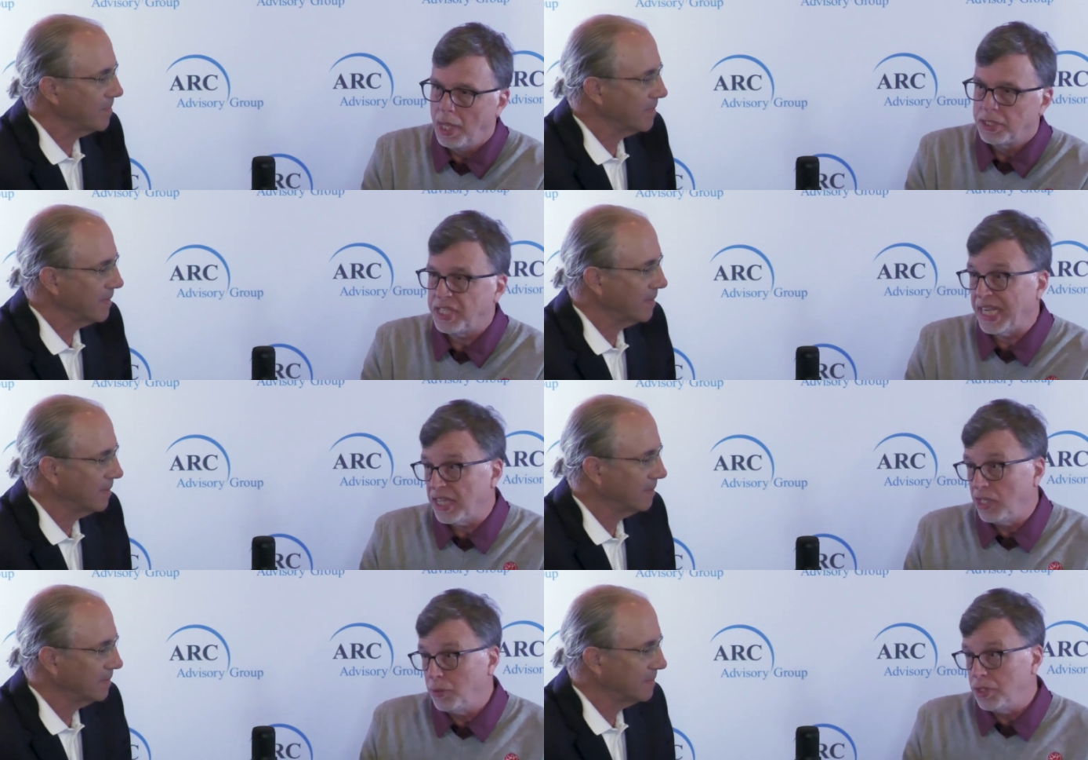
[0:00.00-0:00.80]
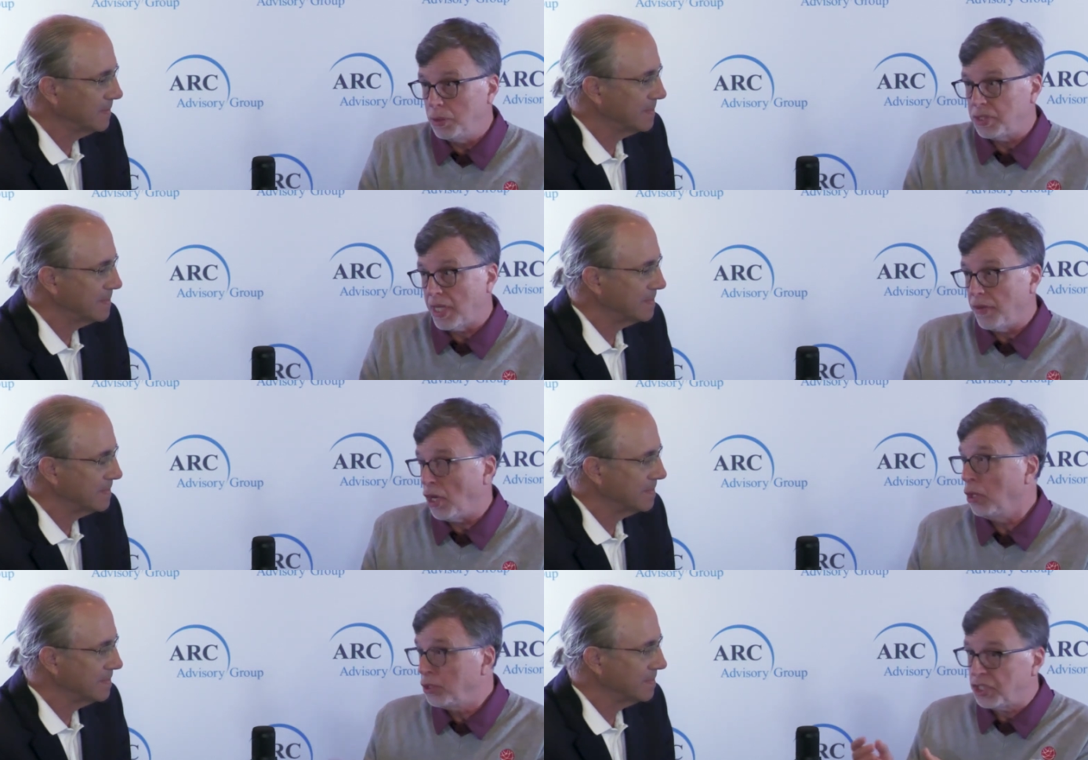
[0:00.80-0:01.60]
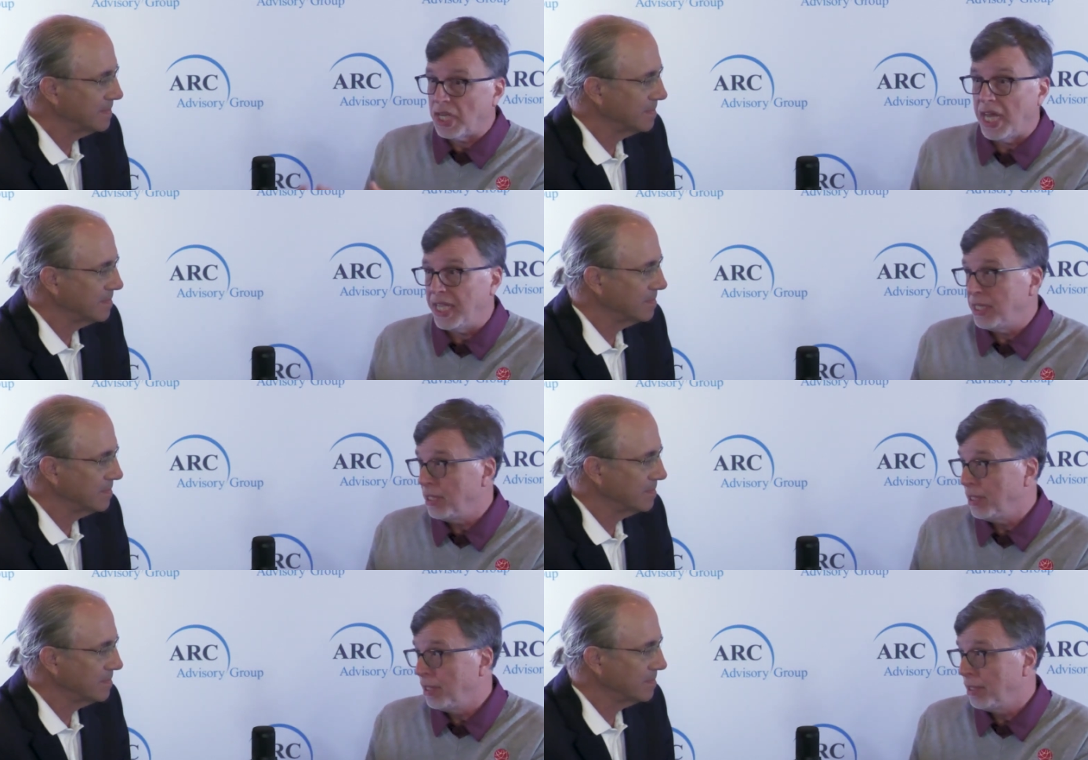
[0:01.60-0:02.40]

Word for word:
Speaker 1: Second thing we do is on the host side